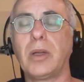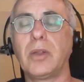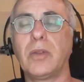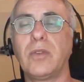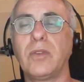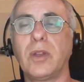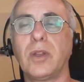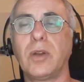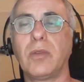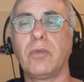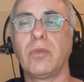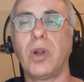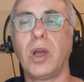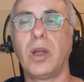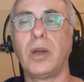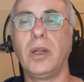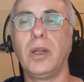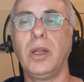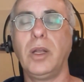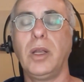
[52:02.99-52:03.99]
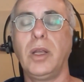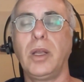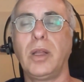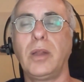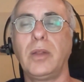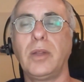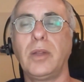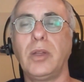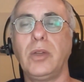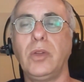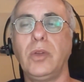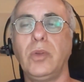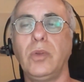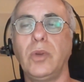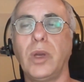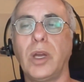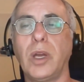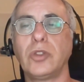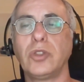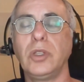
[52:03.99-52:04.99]
instead of run, and then
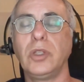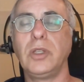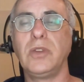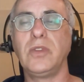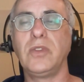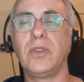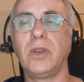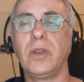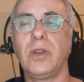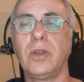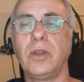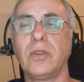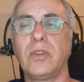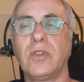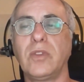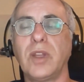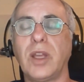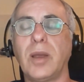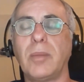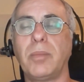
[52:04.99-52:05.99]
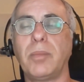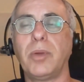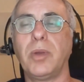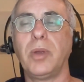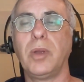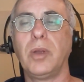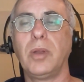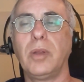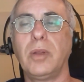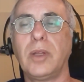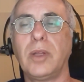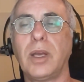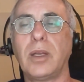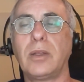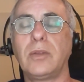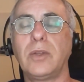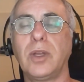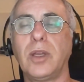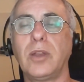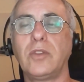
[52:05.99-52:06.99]
you actually single step
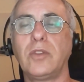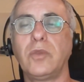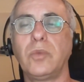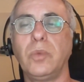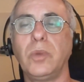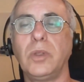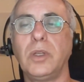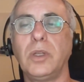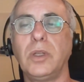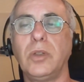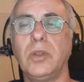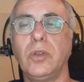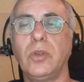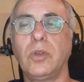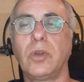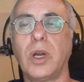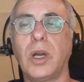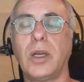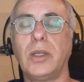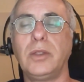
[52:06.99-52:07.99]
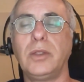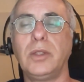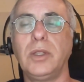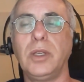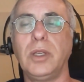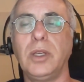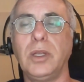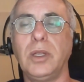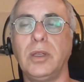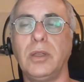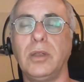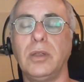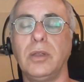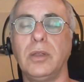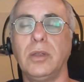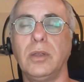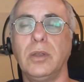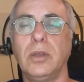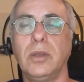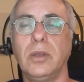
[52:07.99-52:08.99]
that test within your IDE.
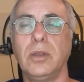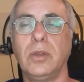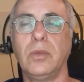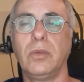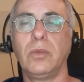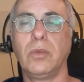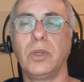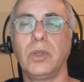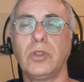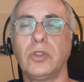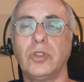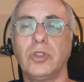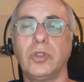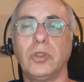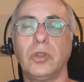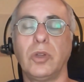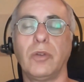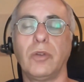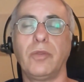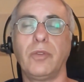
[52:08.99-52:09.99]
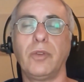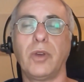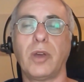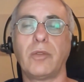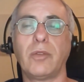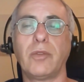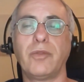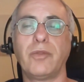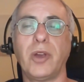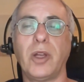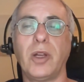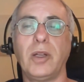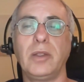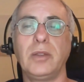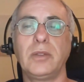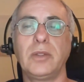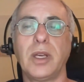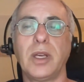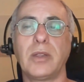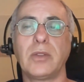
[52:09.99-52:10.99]
Which, if you have a
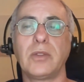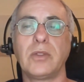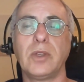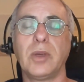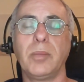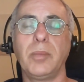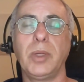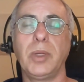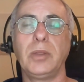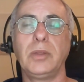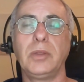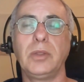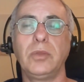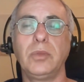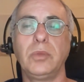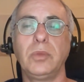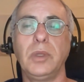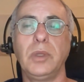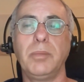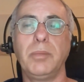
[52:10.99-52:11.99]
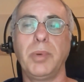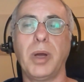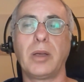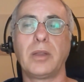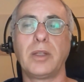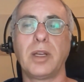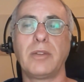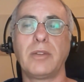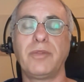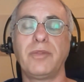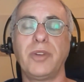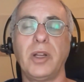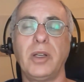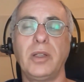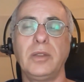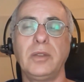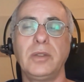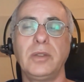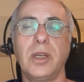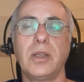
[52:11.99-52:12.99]
failing test, the ability to debug that
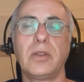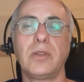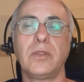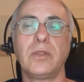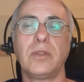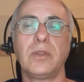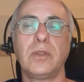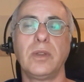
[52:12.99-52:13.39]
failing test